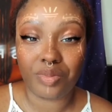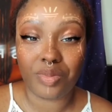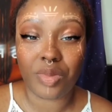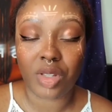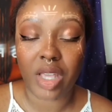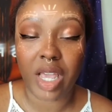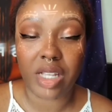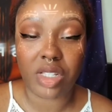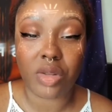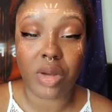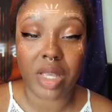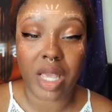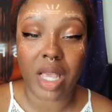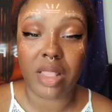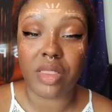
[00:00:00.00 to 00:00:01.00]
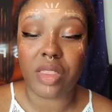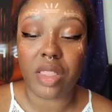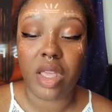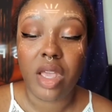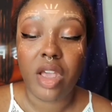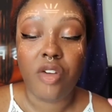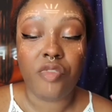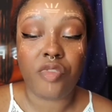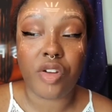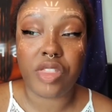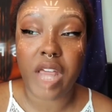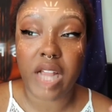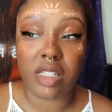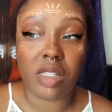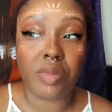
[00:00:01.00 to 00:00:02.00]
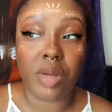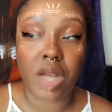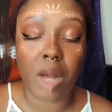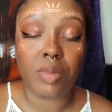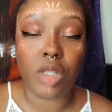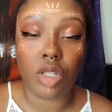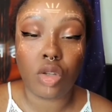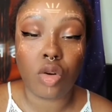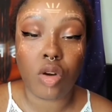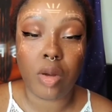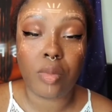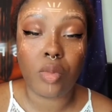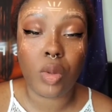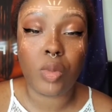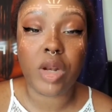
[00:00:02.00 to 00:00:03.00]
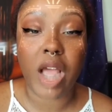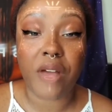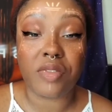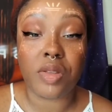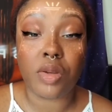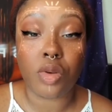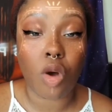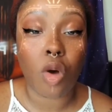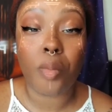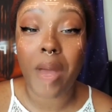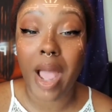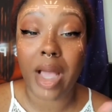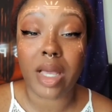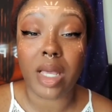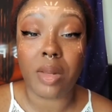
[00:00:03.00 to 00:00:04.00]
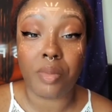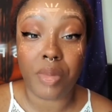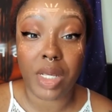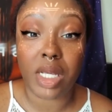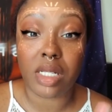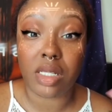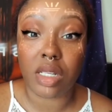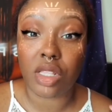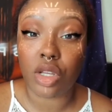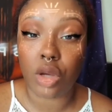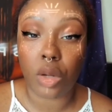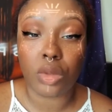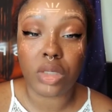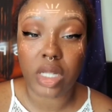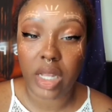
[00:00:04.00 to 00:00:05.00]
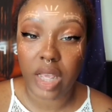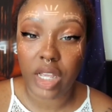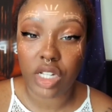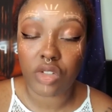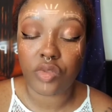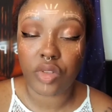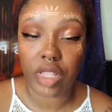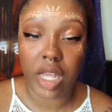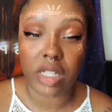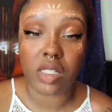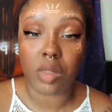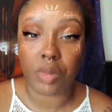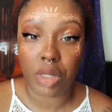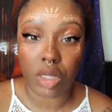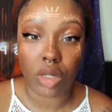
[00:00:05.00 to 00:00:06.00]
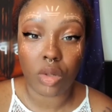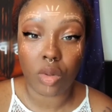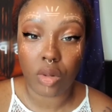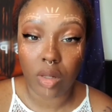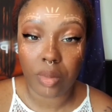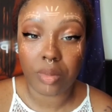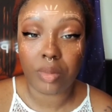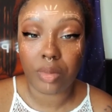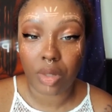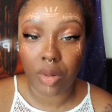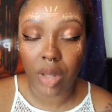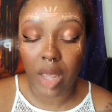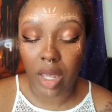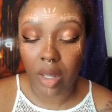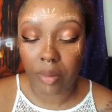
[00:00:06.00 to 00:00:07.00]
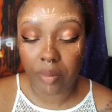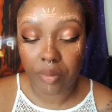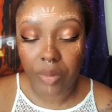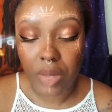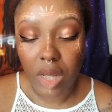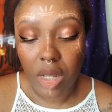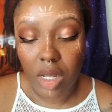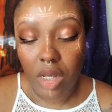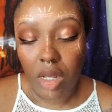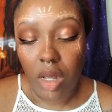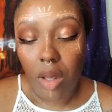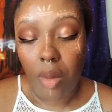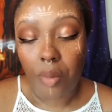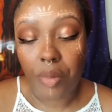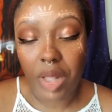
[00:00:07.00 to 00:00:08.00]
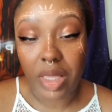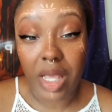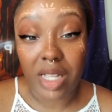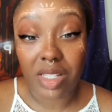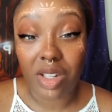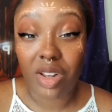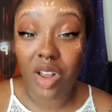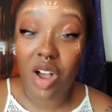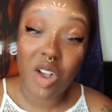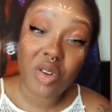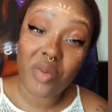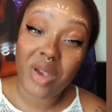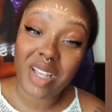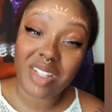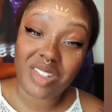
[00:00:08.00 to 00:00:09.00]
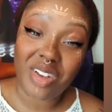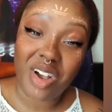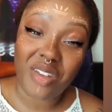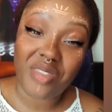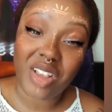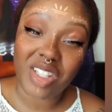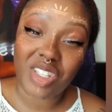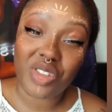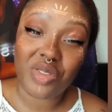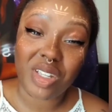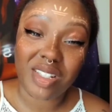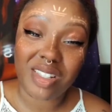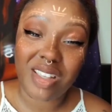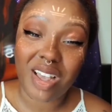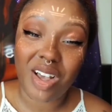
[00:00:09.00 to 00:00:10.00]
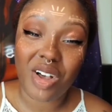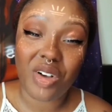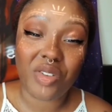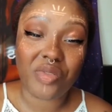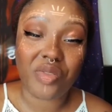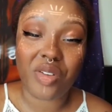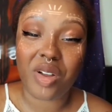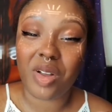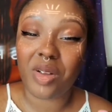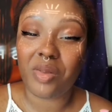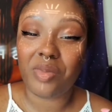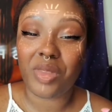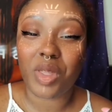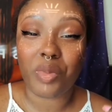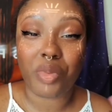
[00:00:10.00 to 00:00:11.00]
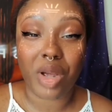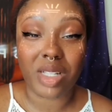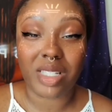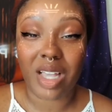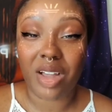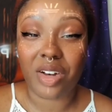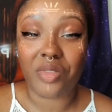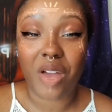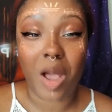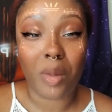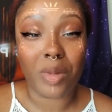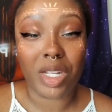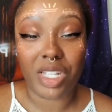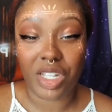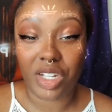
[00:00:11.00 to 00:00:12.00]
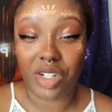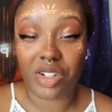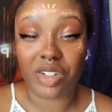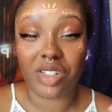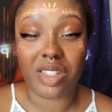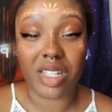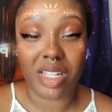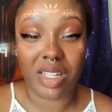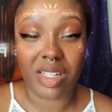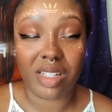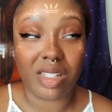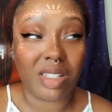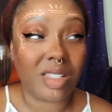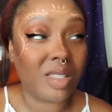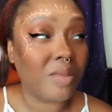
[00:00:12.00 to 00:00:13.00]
Okay, so again, for that to become the norm, we would have to go back and be into the golden age for that to be the norm. Okay, but that's a long ways off, as you can tell from the breakdown of how many years is